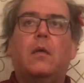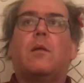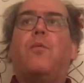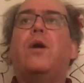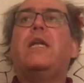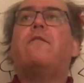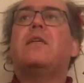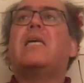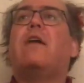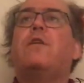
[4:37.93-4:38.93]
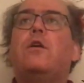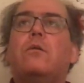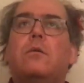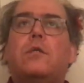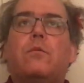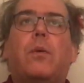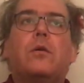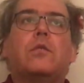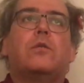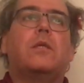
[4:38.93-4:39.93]
The point of us having you do
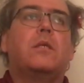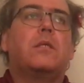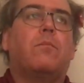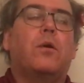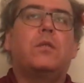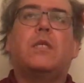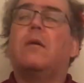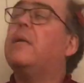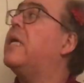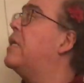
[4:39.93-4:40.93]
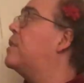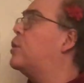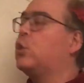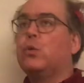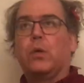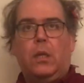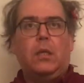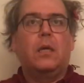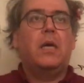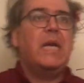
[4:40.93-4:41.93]
posters in the symposium is
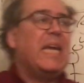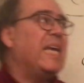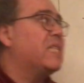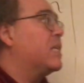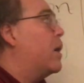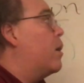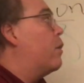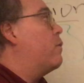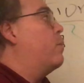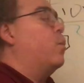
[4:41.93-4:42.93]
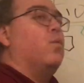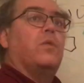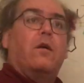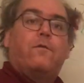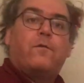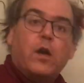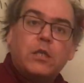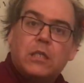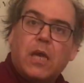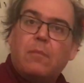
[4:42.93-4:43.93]
dual. It's the
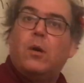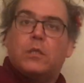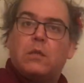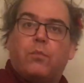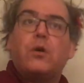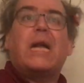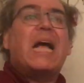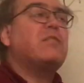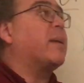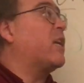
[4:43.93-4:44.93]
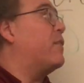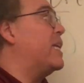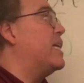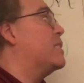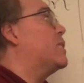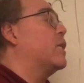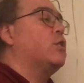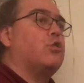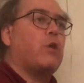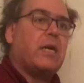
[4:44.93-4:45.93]
first and most important aspect of it is
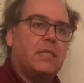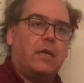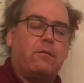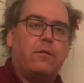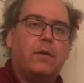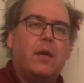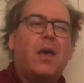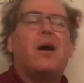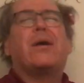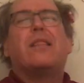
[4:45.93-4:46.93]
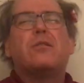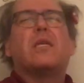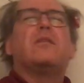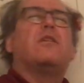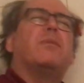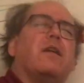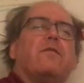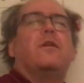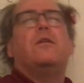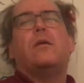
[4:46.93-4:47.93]
constructive. Okay, there's a little bit
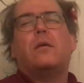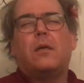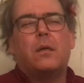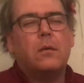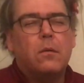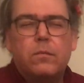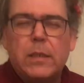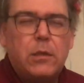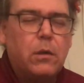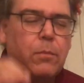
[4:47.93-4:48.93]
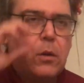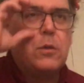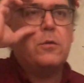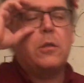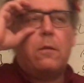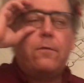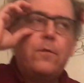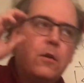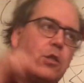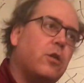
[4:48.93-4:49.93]
of, you know, you'll be doing posters in the
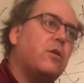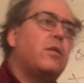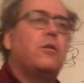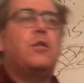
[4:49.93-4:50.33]
future, so